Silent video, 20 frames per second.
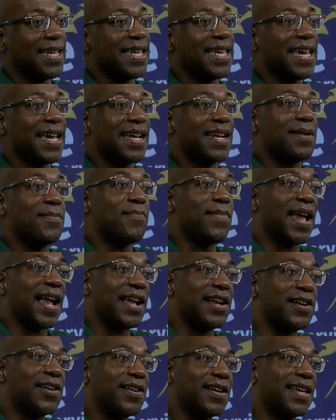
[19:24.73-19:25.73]
in a
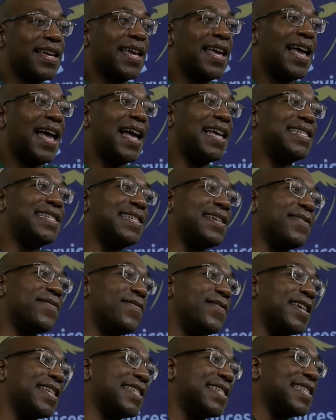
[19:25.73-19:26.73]
manner as
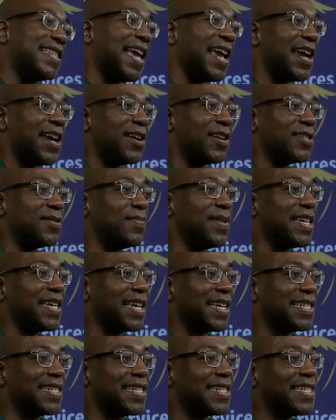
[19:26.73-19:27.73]
if it's theirs,
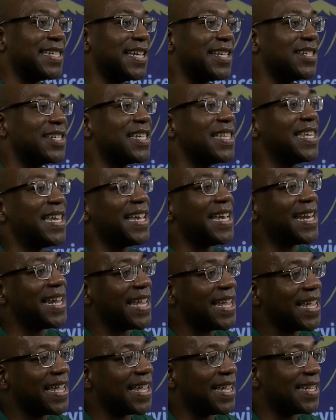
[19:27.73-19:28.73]
because essentially it
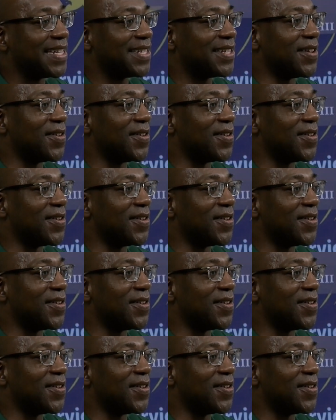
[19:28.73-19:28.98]
is,